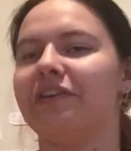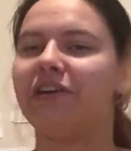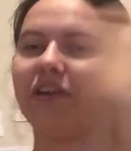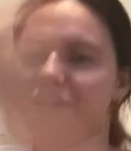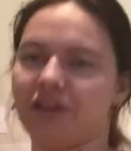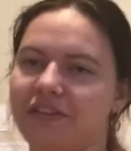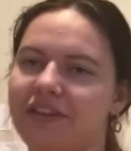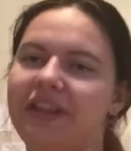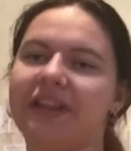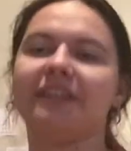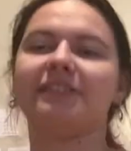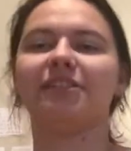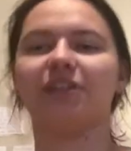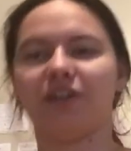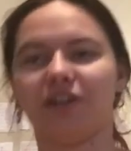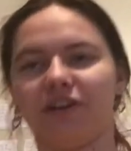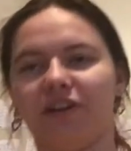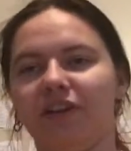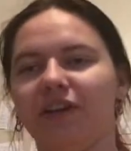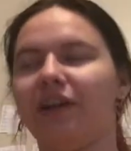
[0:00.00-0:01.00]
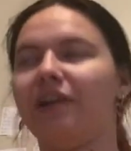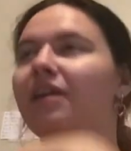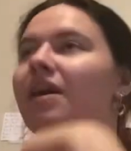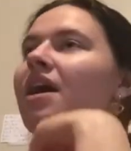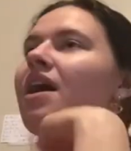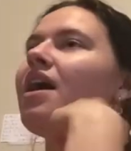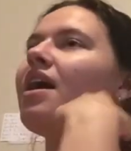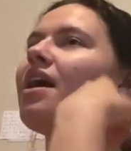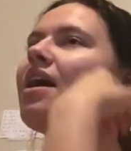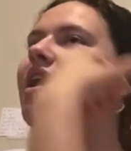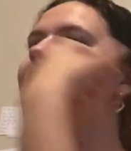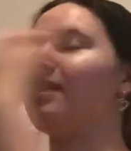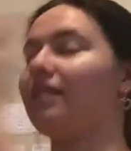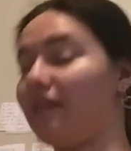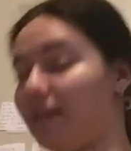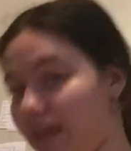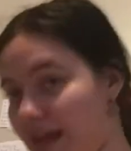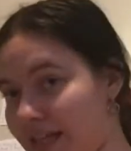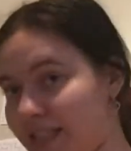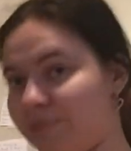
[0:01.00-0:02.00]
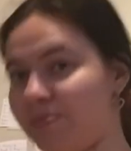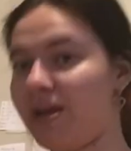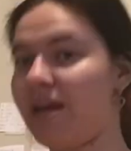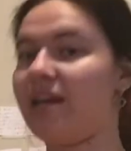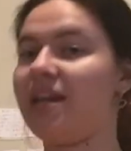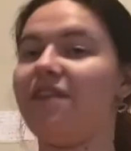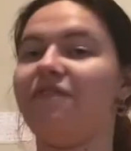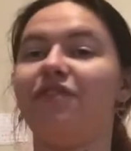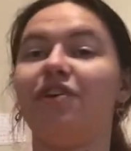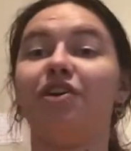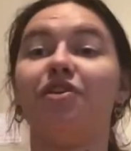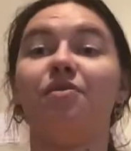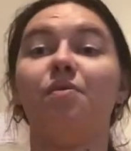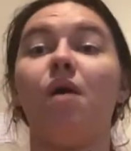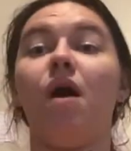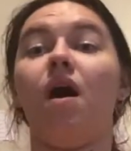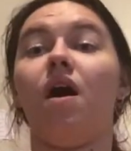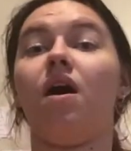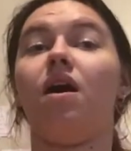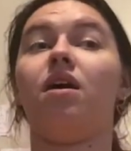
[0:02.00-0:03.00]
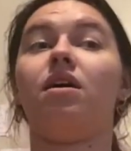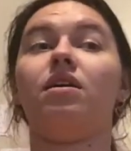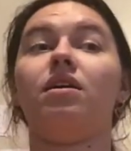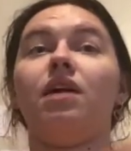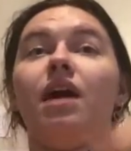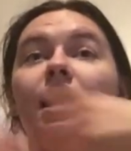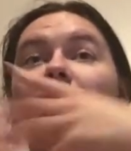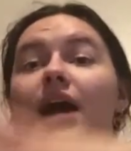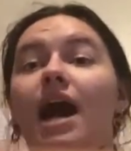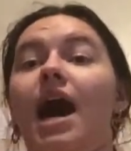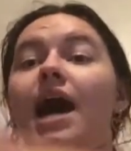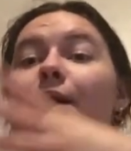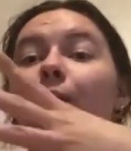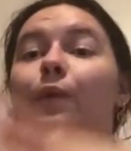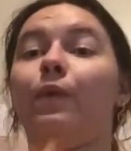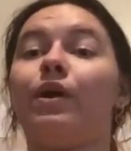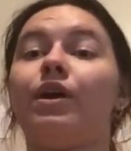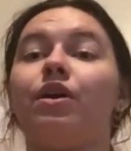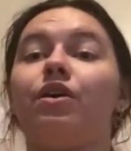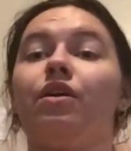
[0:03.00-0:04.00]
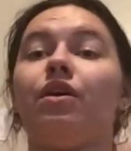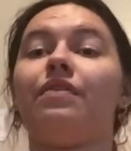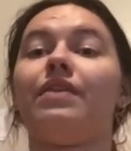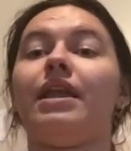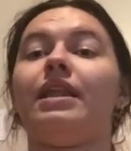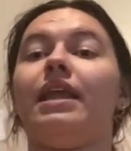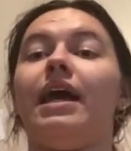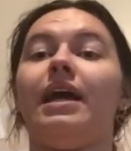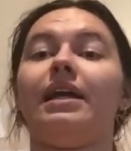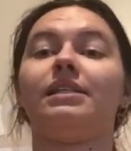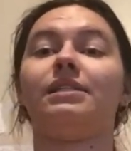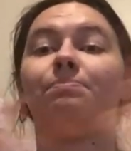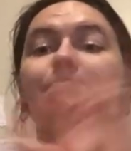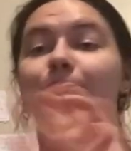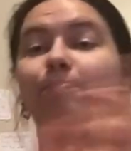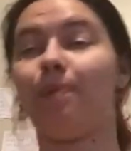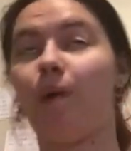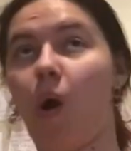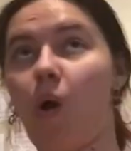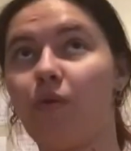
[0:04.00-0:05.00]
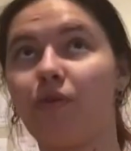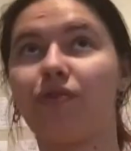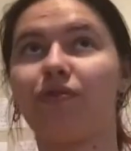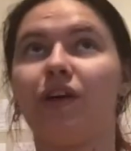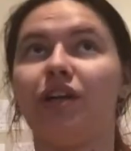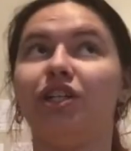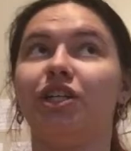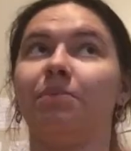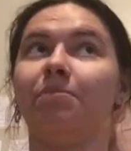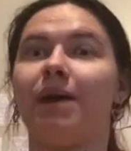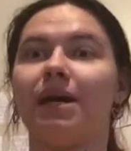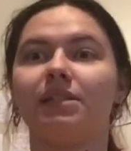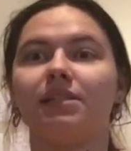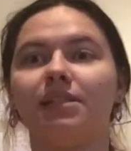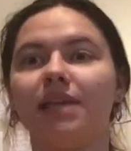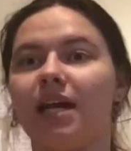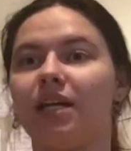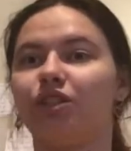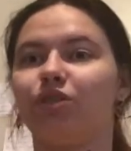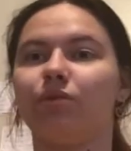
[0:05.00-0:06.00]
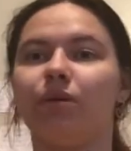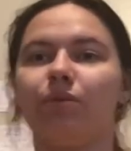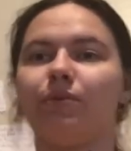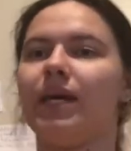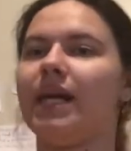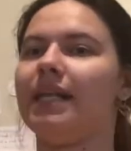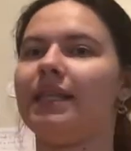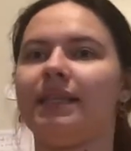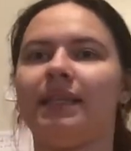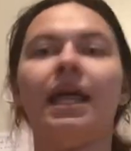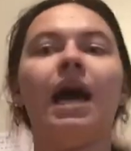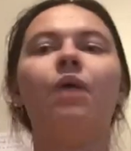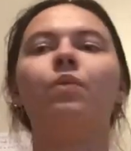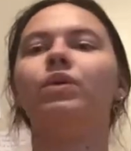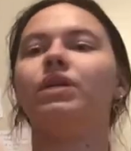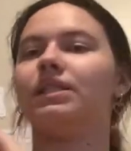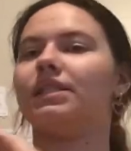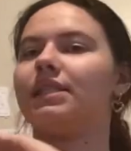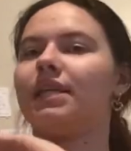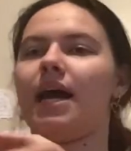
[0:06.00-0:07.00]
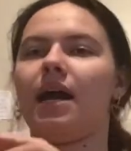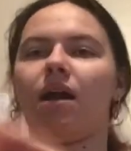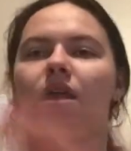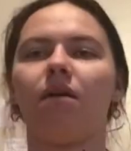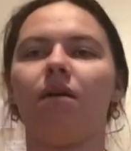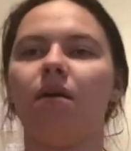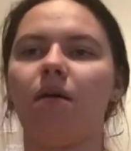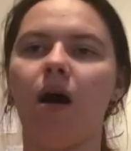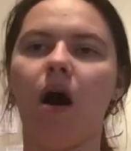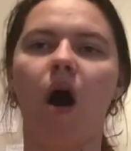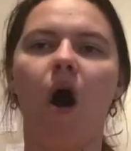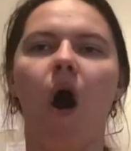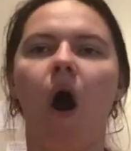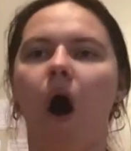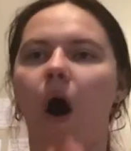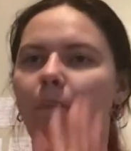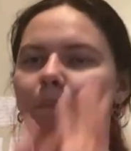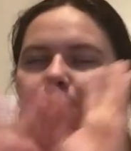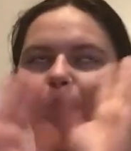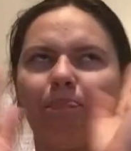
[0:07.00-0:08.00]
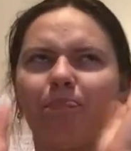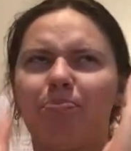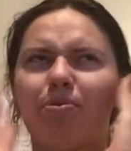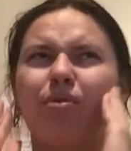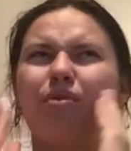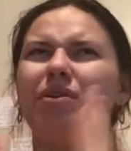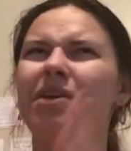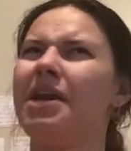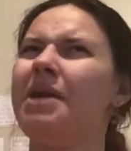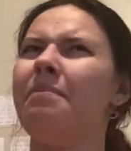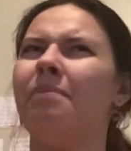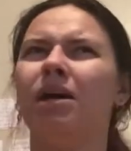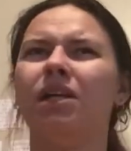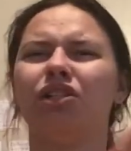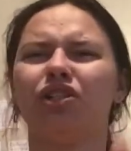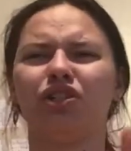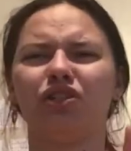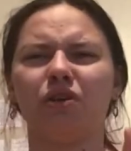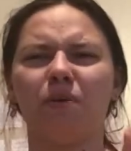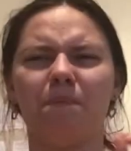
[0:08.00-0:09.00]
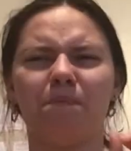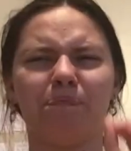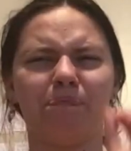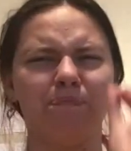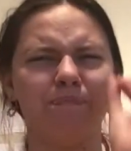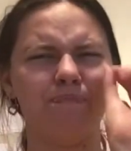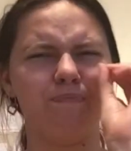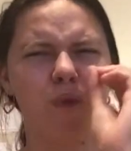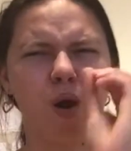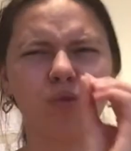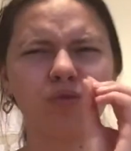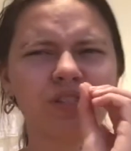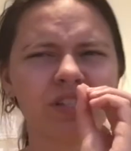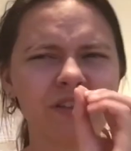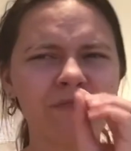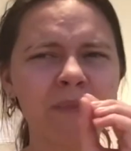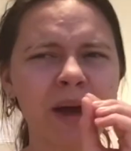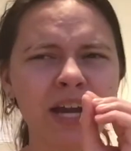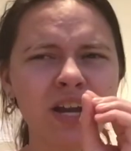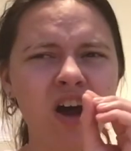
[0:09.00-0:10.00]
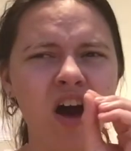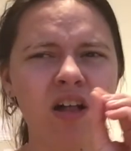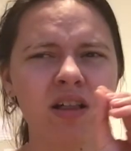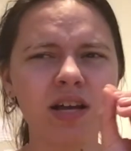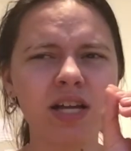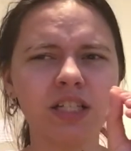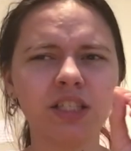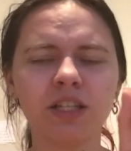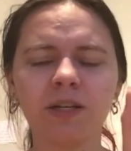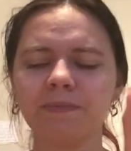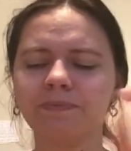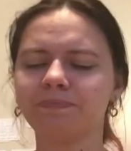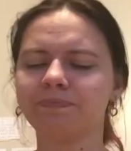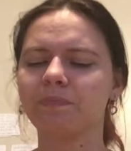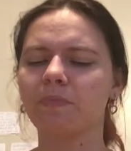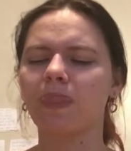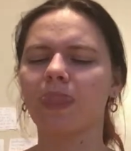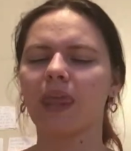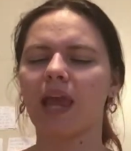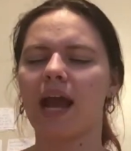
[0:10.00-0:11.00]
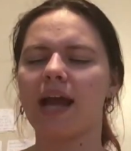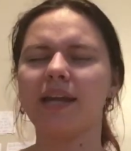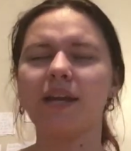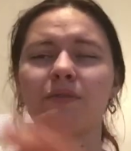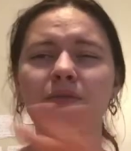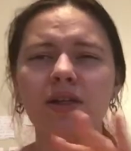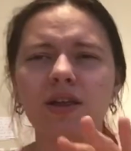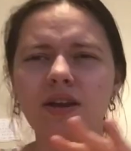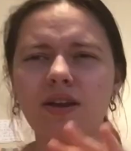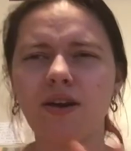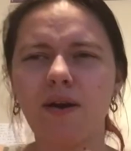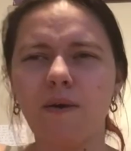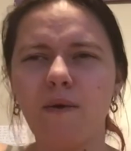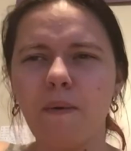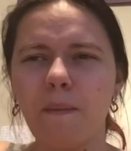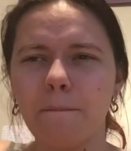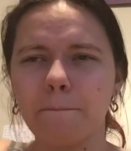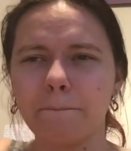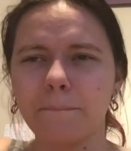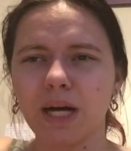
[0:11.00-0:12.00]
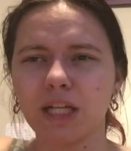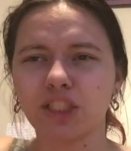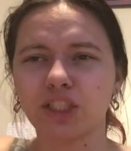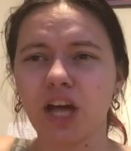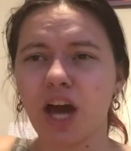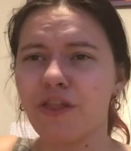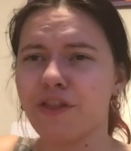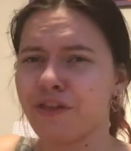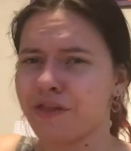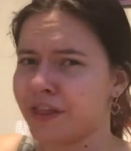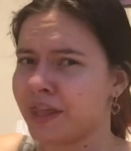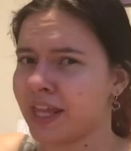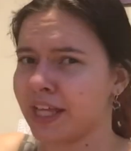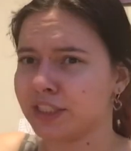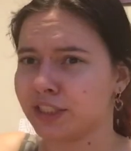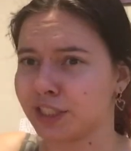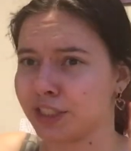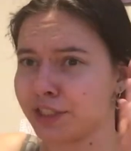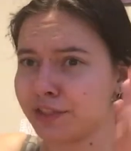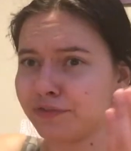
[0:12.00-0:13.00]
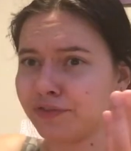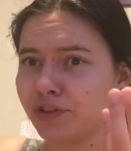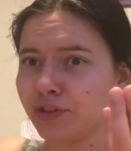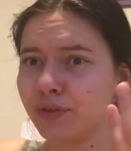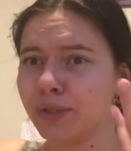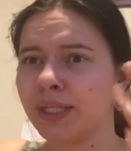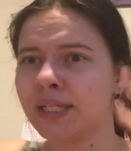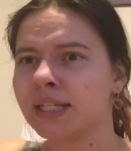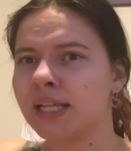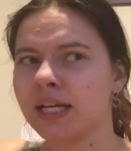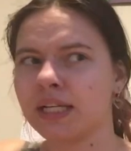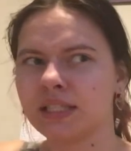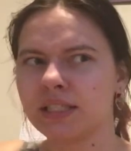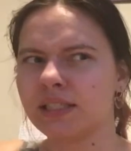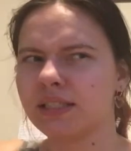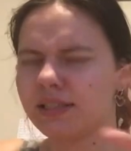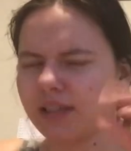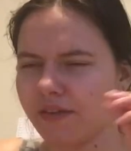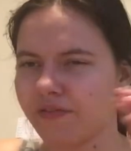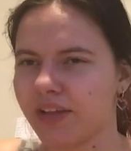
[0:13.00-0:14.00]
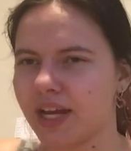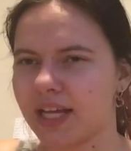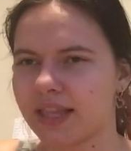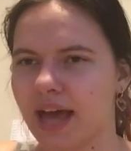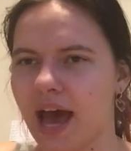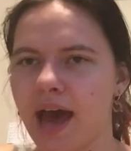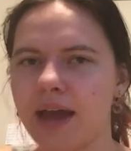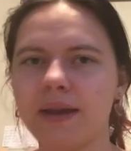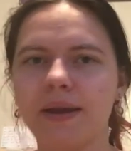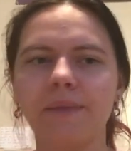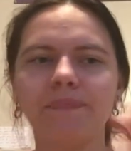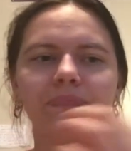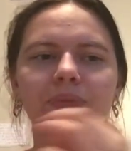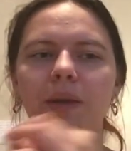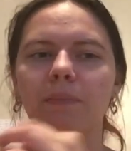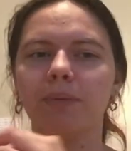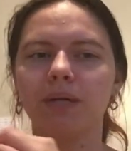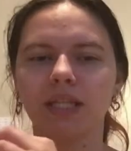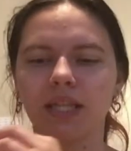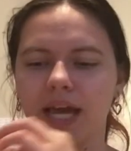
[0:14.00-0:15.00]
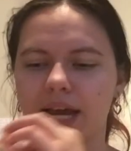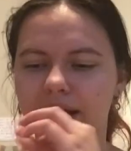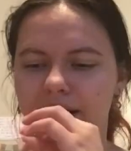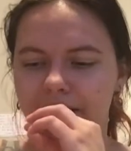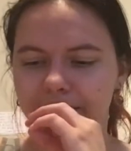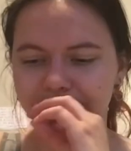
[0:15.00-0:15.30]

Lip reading: a girl that likes a girl, you're a lesbian. If you are a guy or a girl that likes both, then you're bisexual, right? That was like pretty much most of my knowledge. I didn't really know much other than like gender fluid and like stuff like that, but like